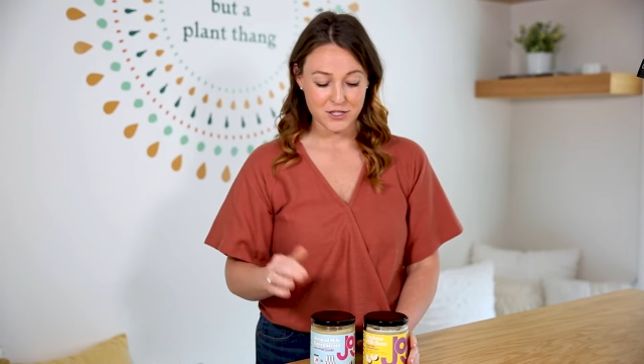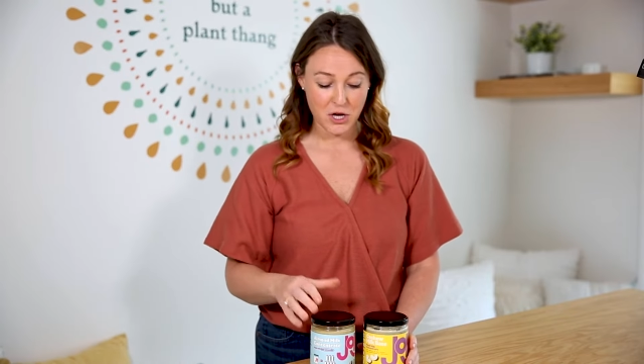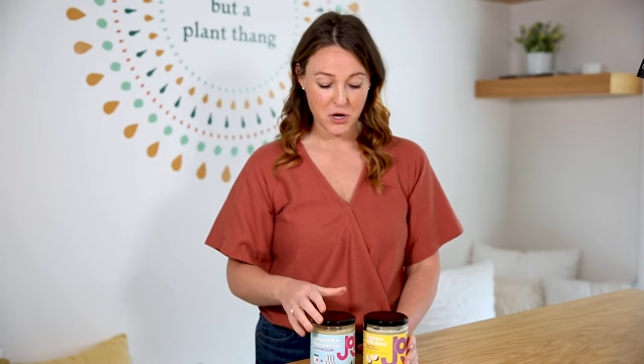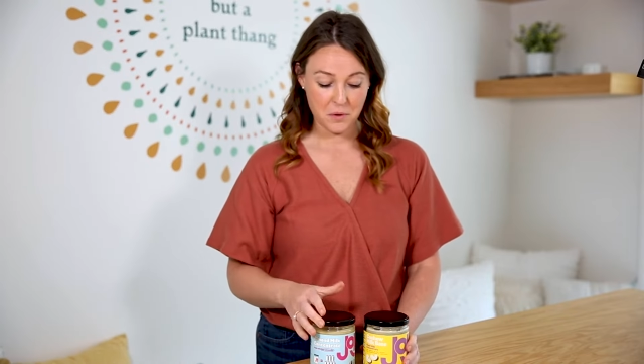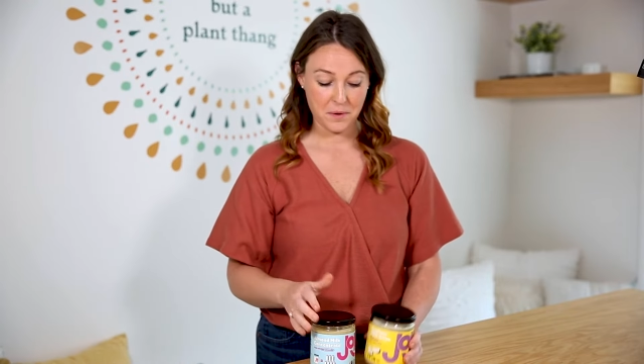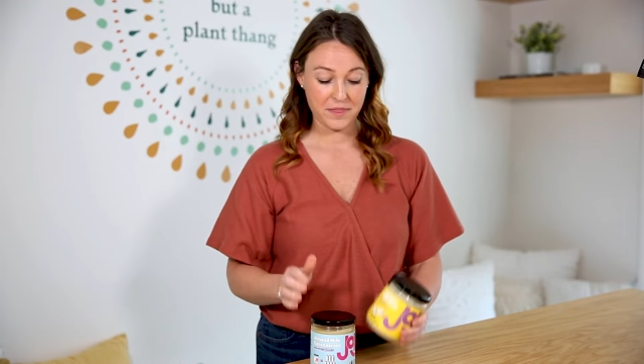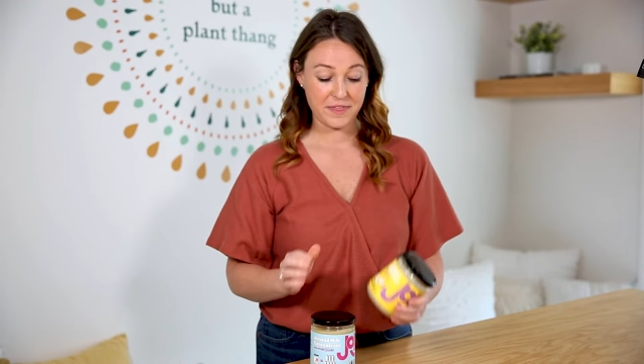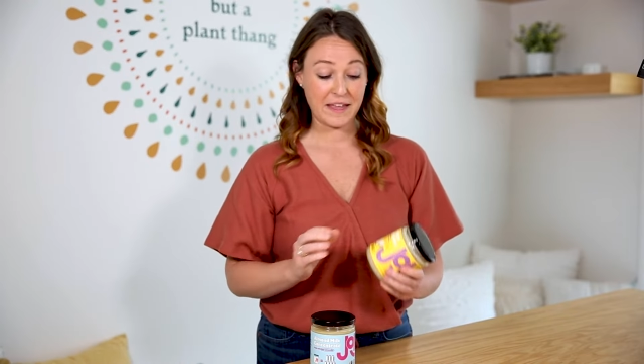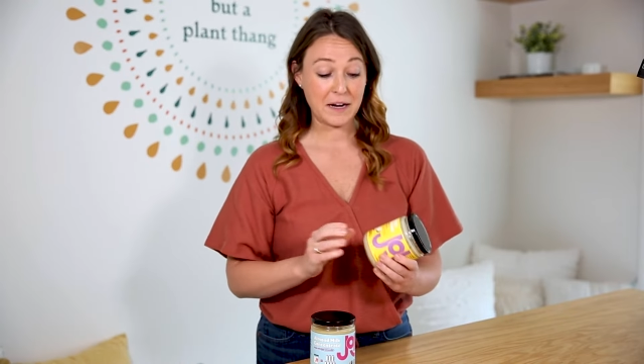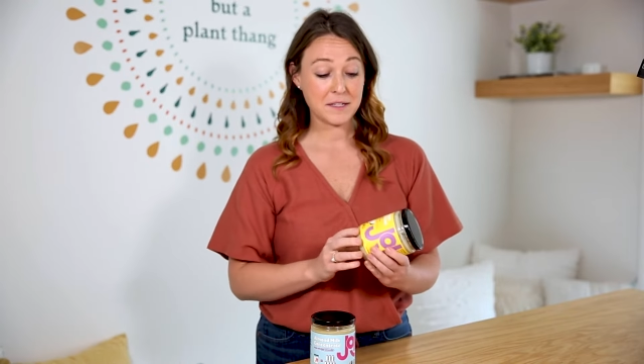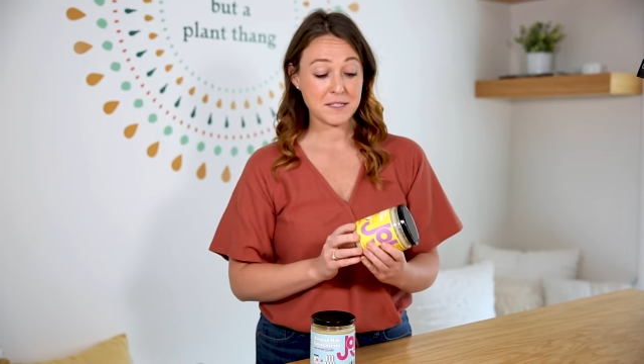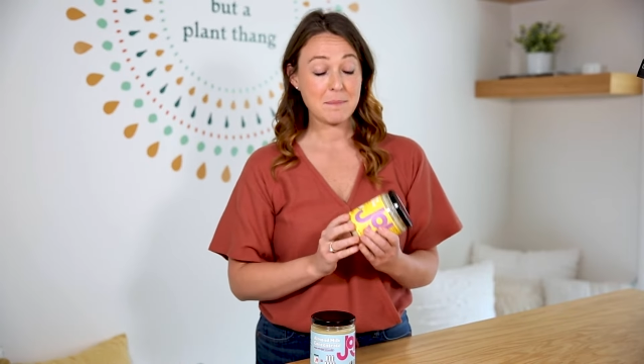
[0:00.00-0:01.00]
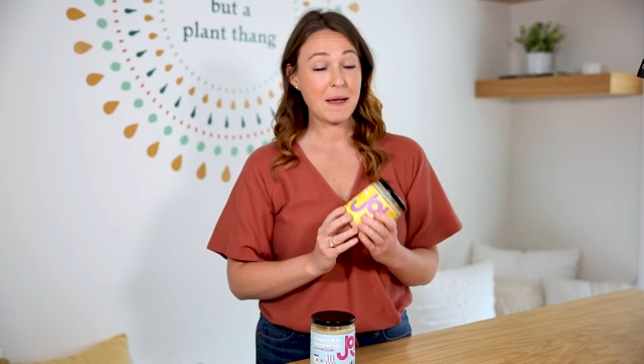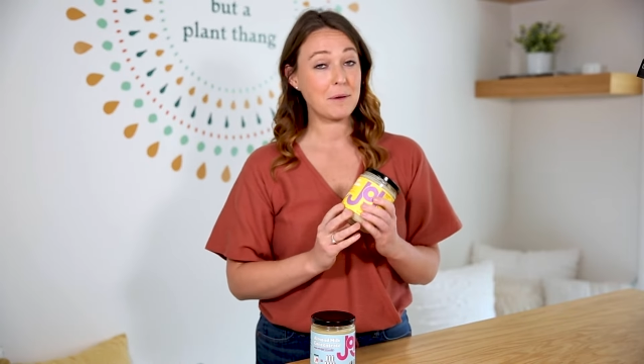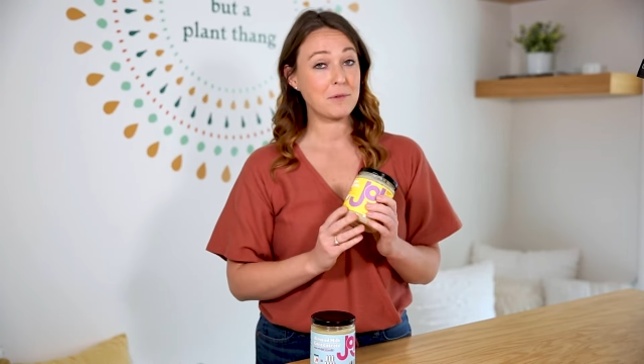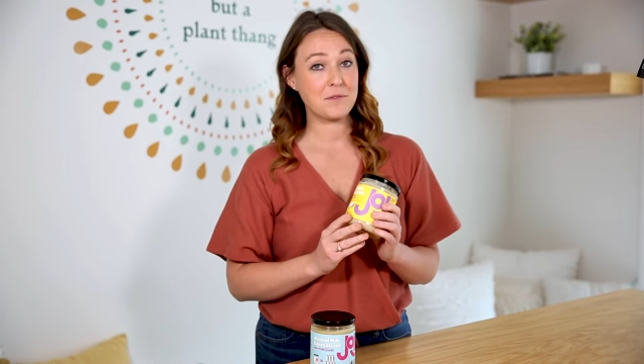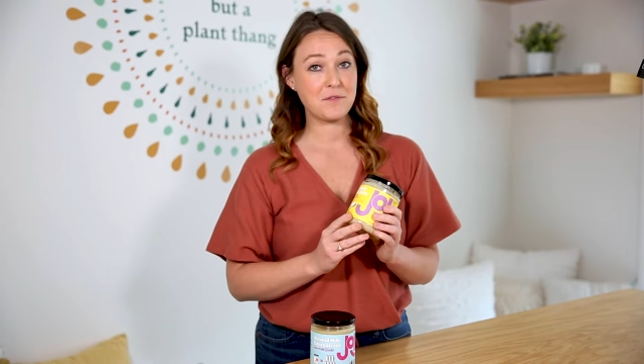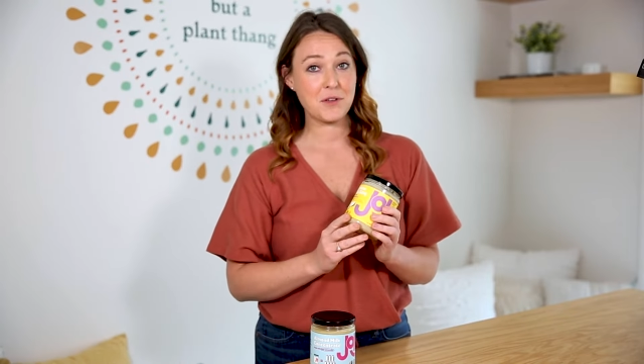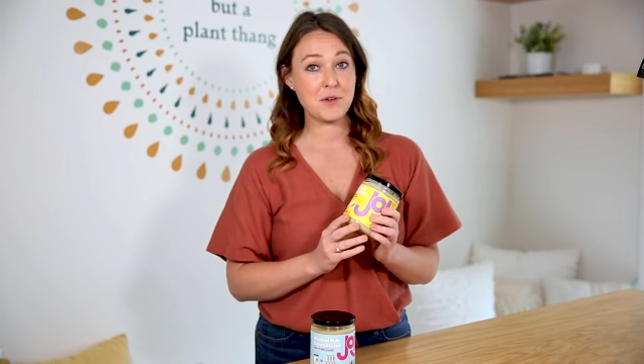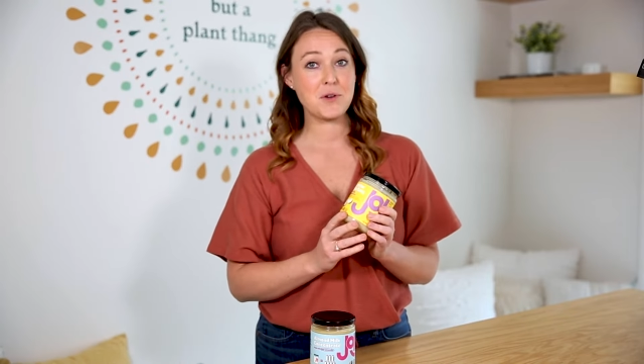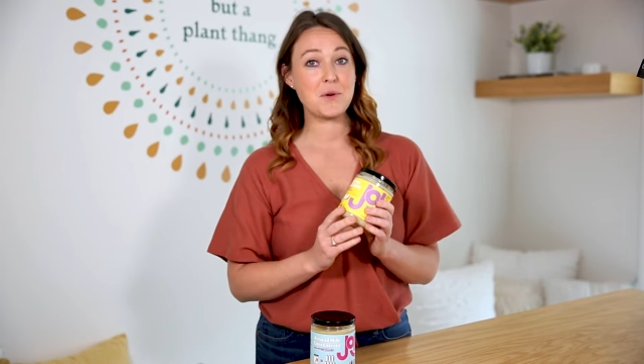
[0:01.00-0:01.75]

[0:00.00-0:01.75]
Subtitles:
So that's my review.